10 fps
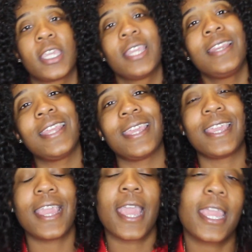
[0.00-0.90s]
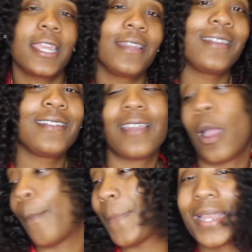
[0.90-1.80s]
to get lit. Hey,
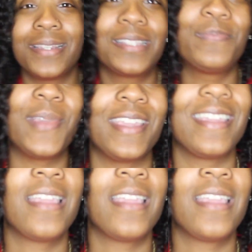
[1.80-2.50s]
up in this bed.